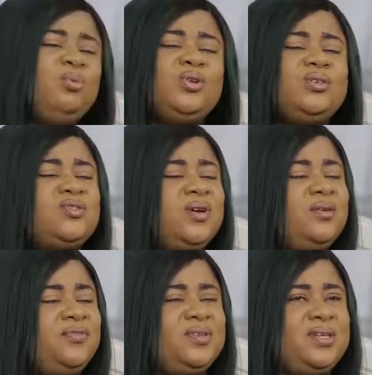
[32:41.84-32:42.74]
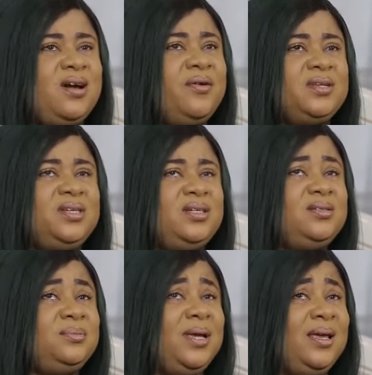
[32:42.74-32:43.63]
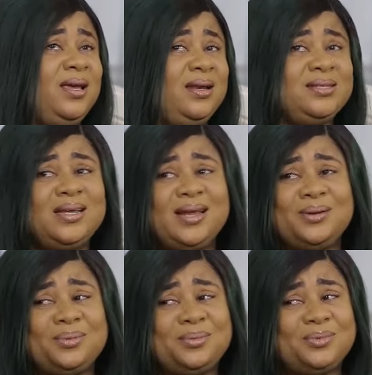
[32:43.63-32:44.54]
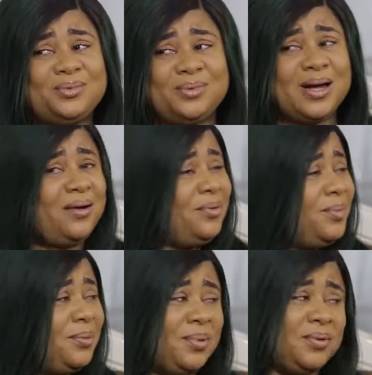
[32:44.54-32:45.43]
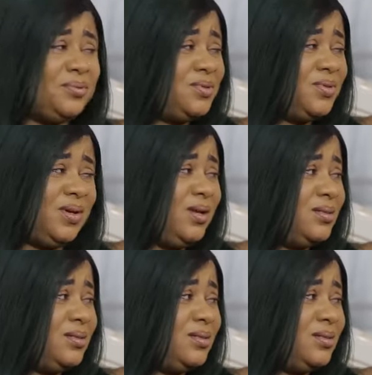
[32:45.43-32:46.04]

Mom, you're just trying to force a character into my head. I said, I don't know. I can't remember who she is.